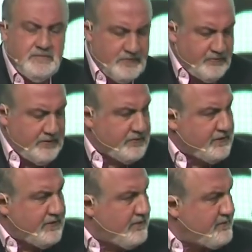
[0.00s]
But when you look
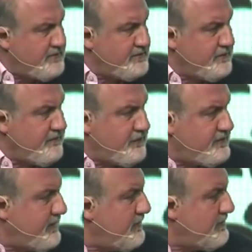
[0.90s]
at the numbers, there's no
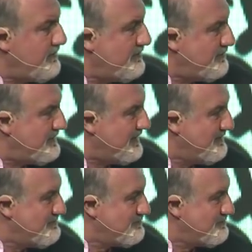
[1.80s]
deforestation, you see.